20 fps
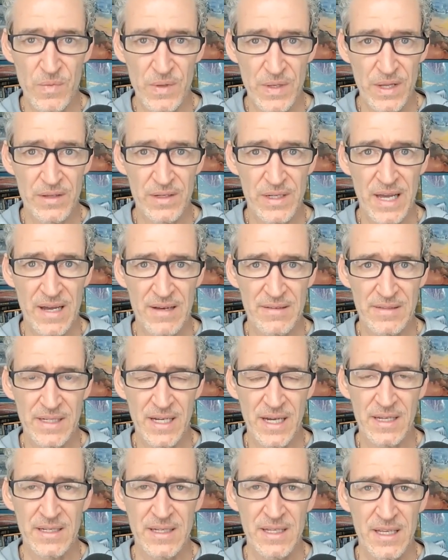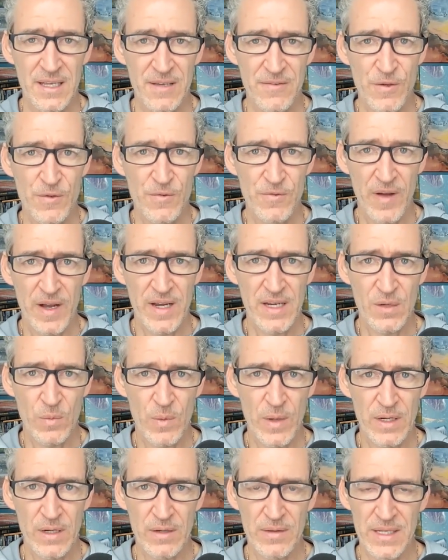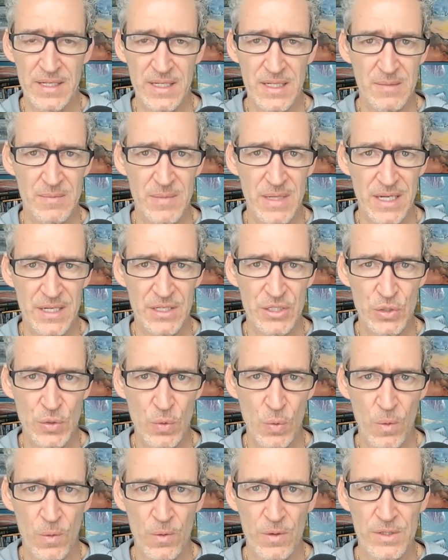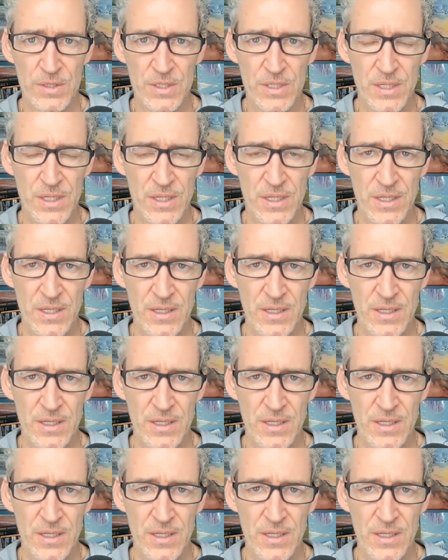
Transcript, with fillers: another caveat if you find a winner, that doesn't mean it's yours.